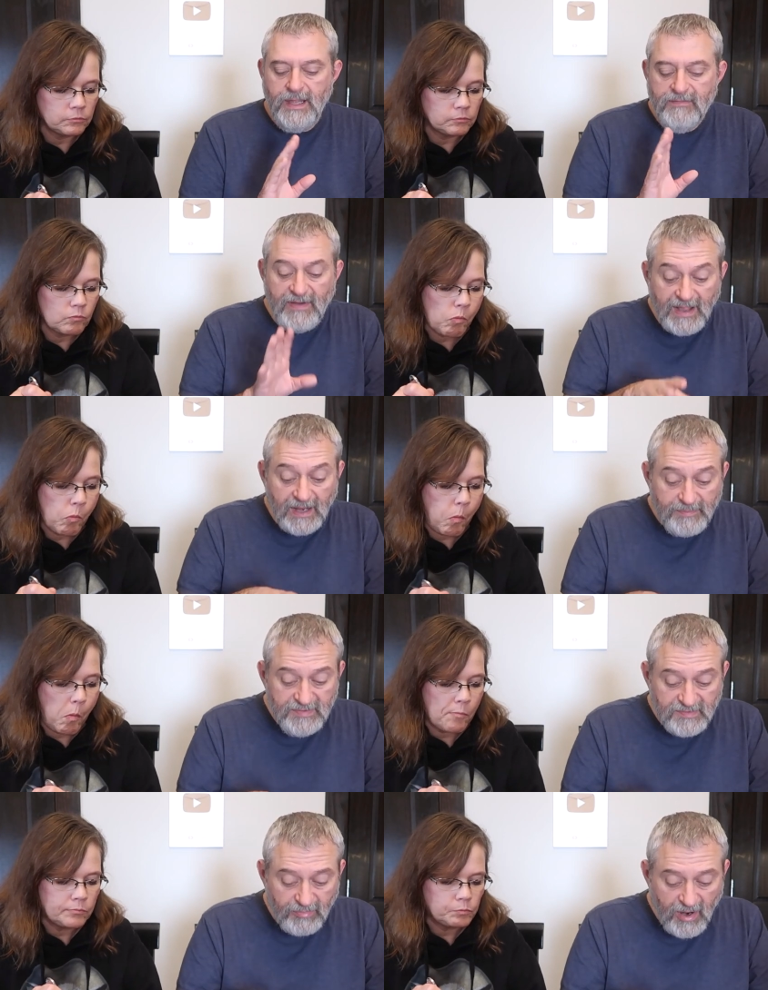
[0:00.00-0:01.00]
Speaker 1: if I got a
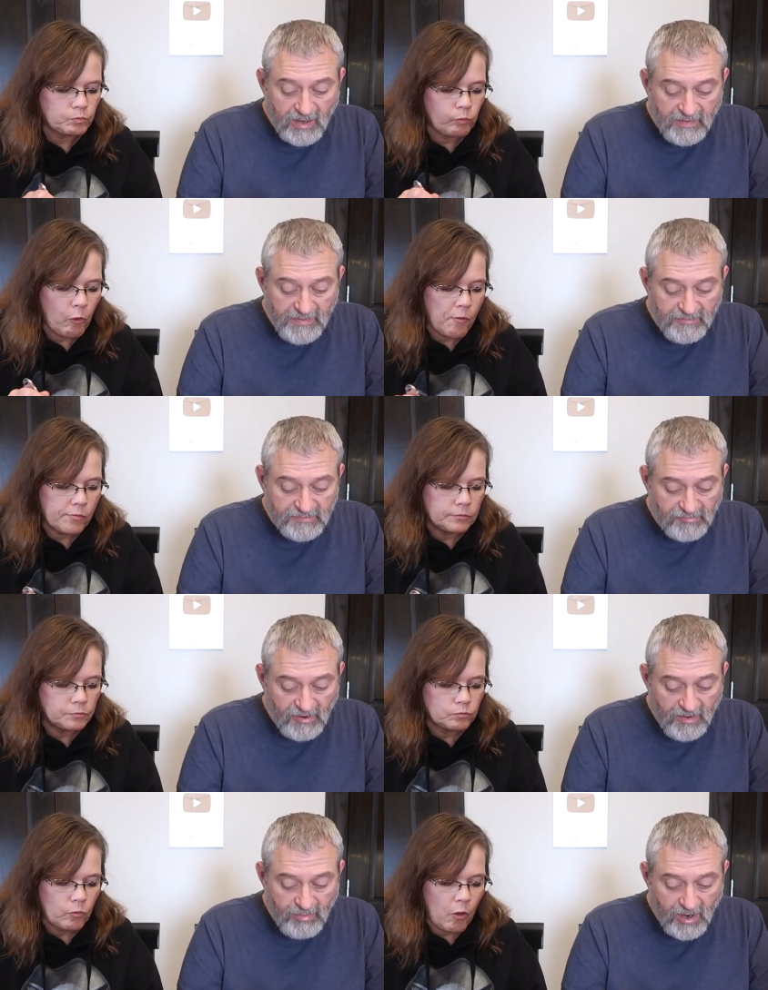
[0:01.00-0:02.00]
piece of broccoli that was
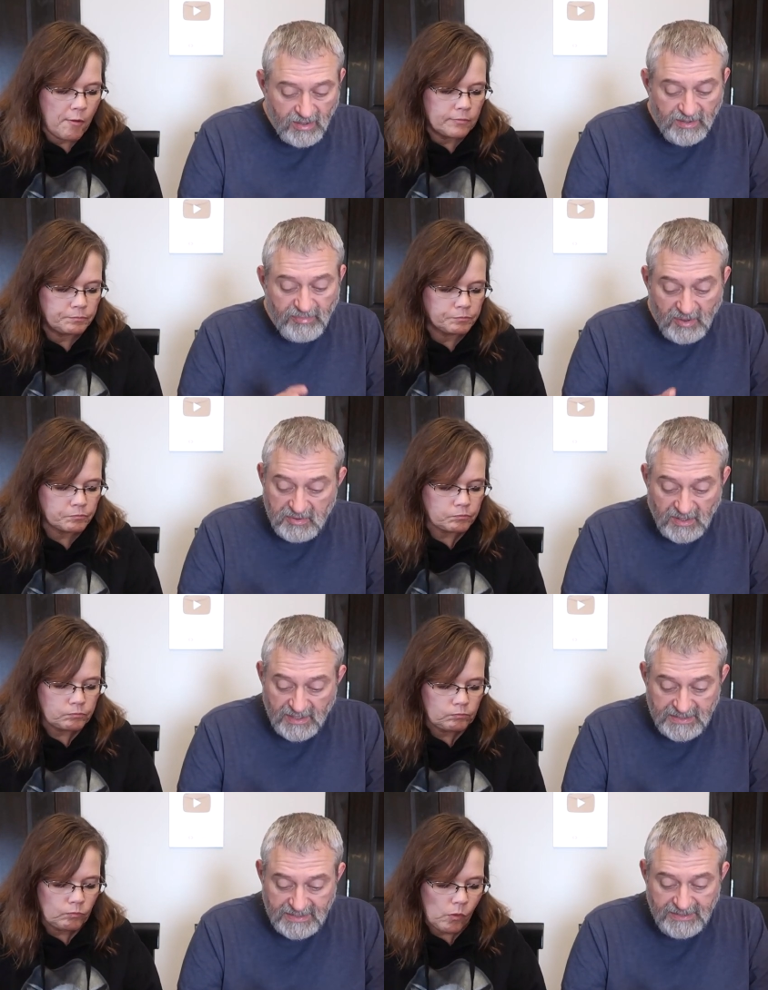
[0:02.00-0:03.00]
raw broccoli, I probably wouldn't like
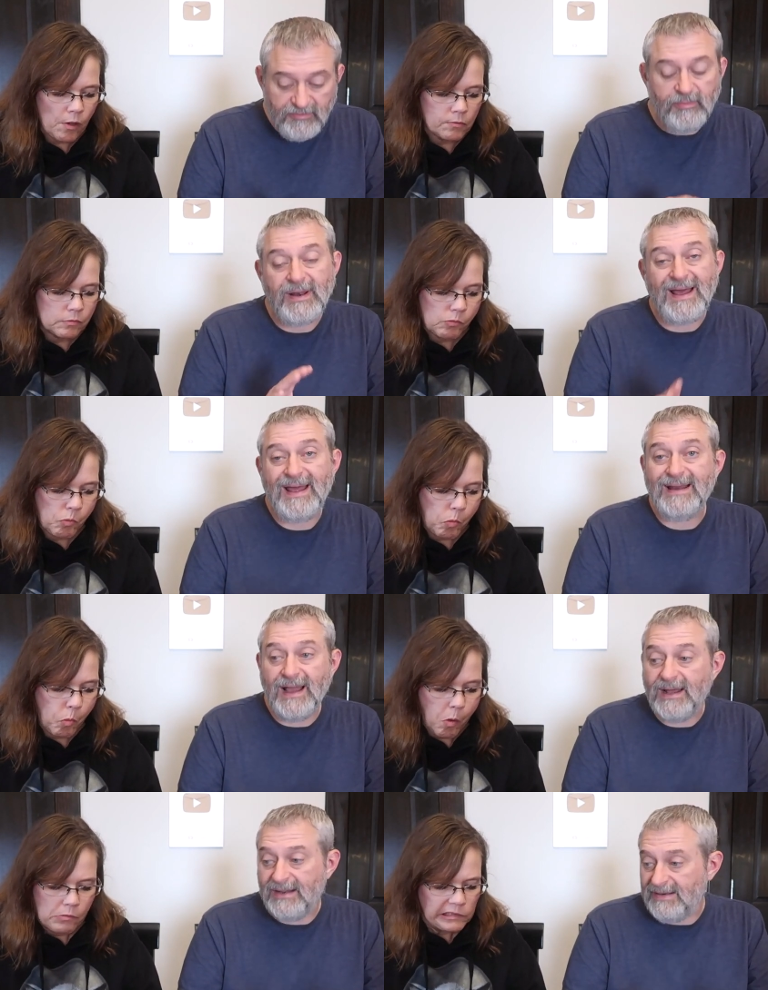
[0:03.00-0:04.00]
it either, but I hadn't
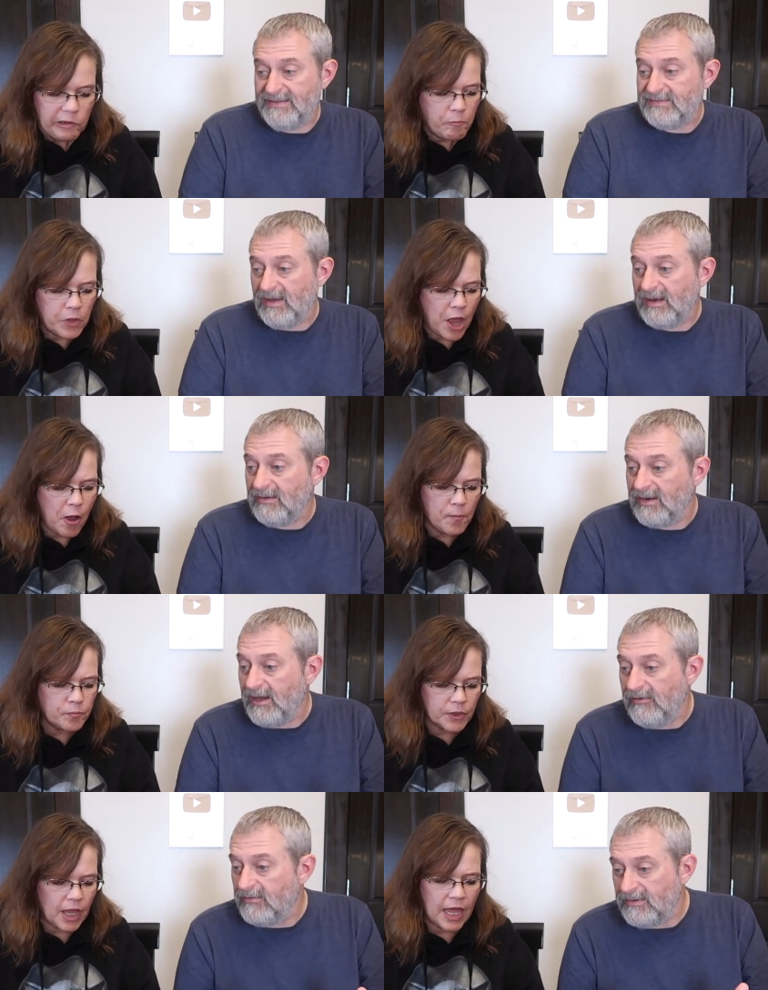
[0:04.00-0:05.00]
got any, so no, I
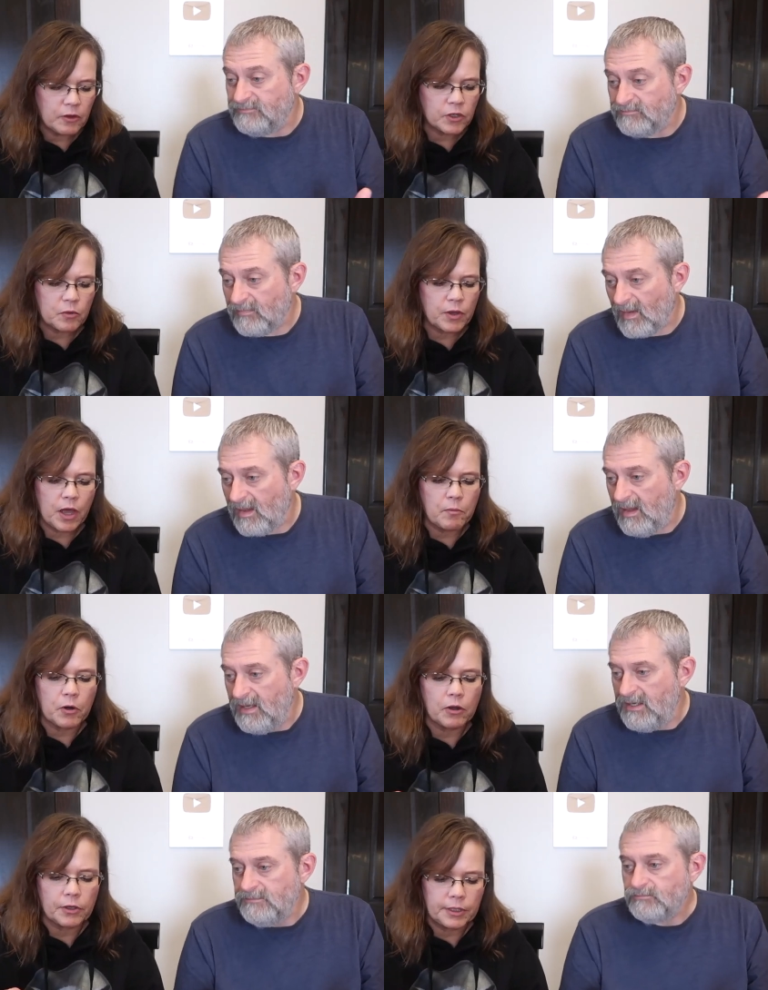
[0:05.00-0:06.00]
Speaker 2: don't know. I don't think we got
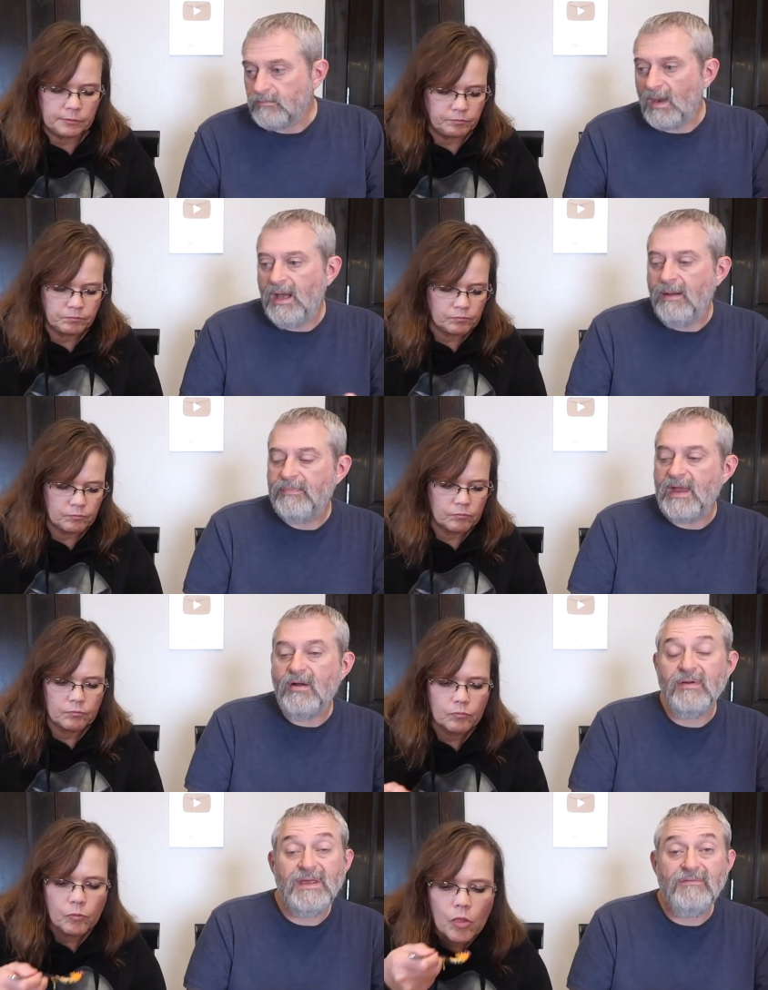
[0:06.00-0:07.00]
broccoli.
Speaker 1: Um, they
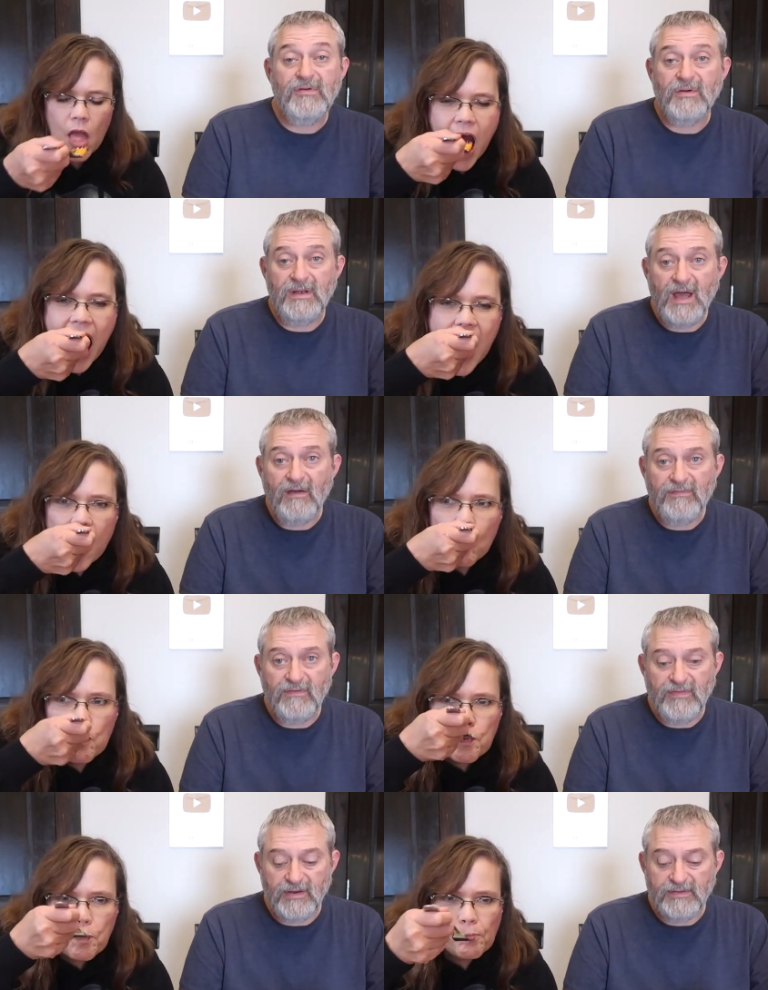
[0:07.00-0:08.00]
don't give you enough of
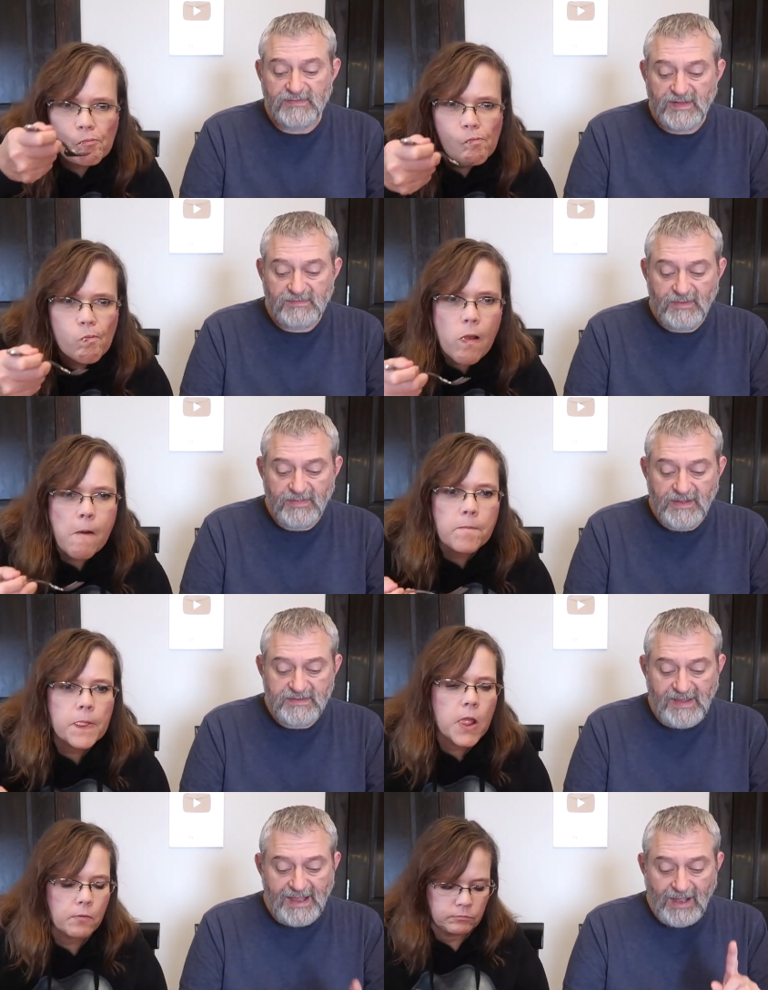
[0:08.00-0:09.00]
the little sesame things.
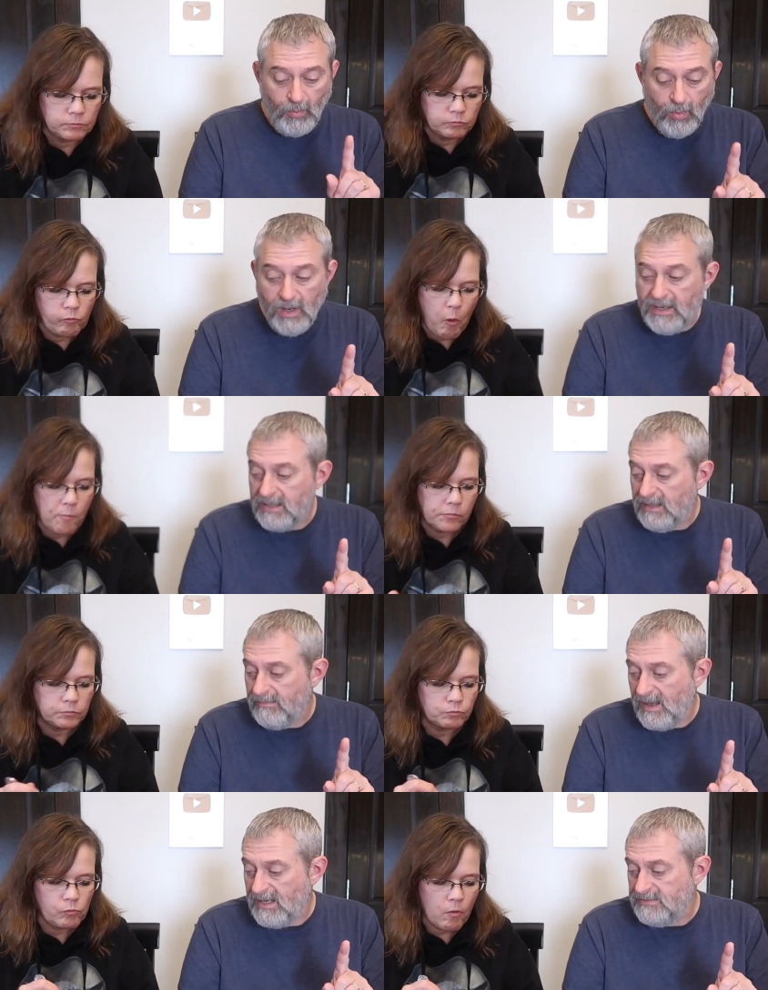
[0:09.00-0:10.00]
I got one in
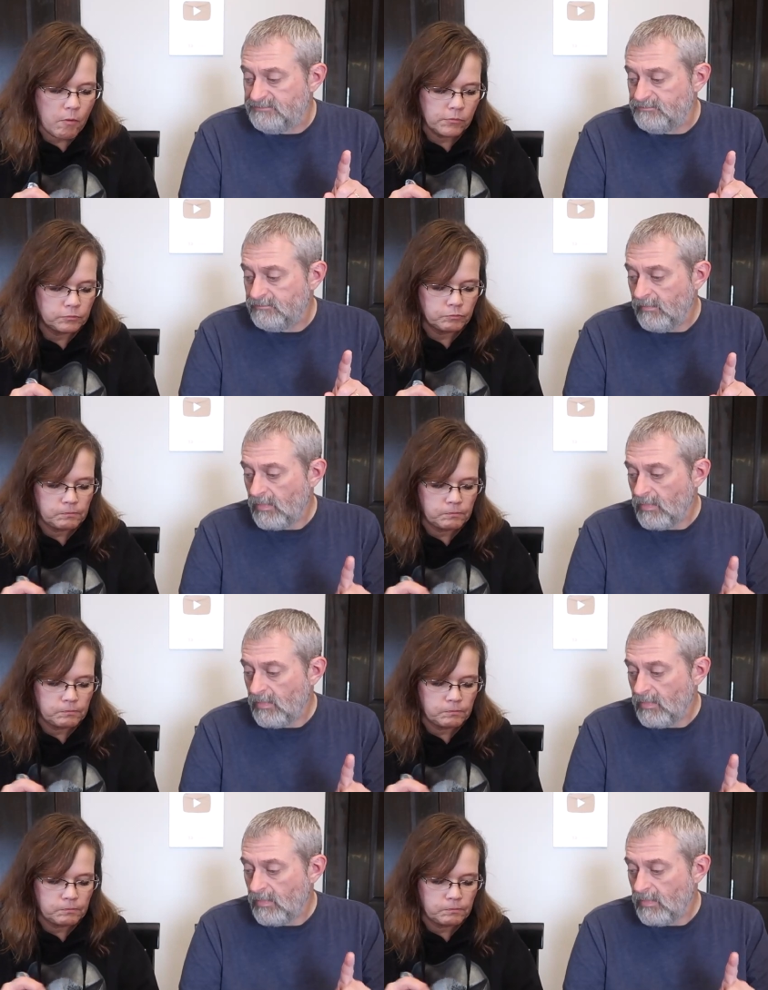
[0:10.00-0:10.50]
mine.